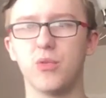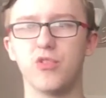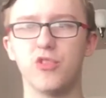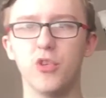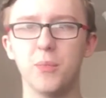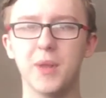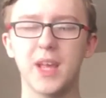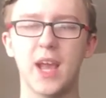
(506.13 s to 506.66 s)

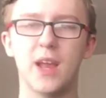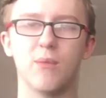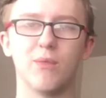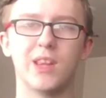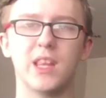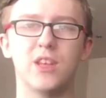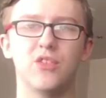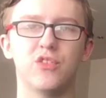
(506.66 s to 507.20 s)
should be getting
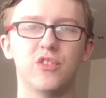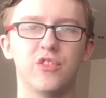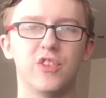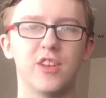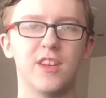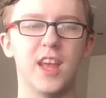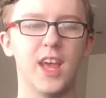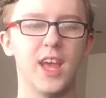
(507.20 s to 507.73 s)
released
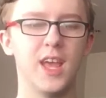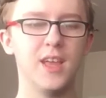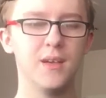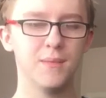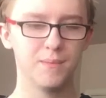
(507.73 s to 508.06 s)
today,